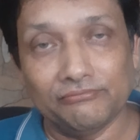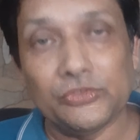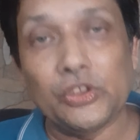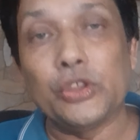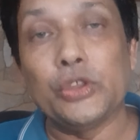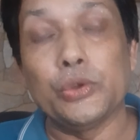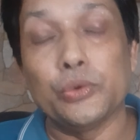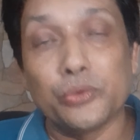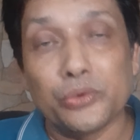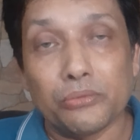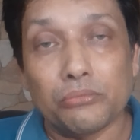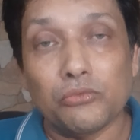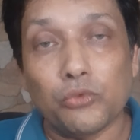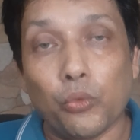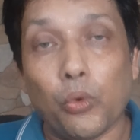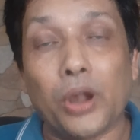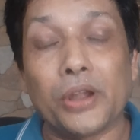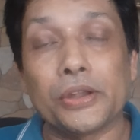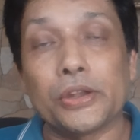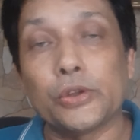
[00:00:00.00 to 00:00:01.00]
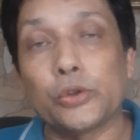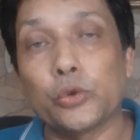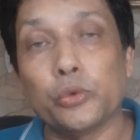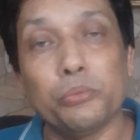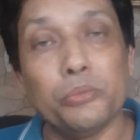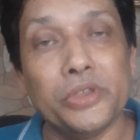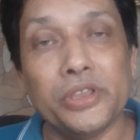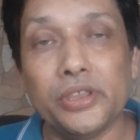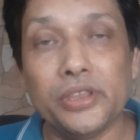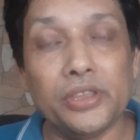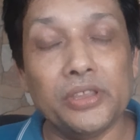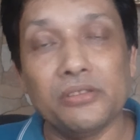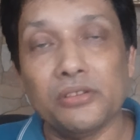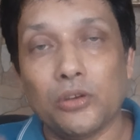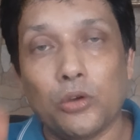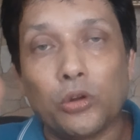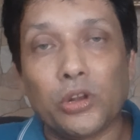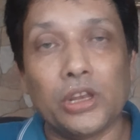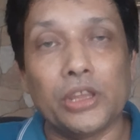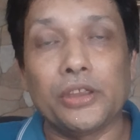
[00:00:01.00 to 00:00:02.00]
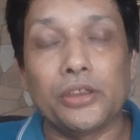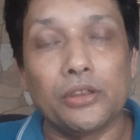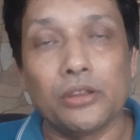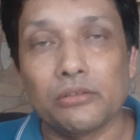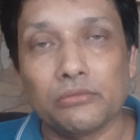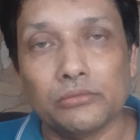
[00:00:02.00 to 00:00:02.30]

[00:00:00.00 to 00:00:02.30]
you wanted to be, only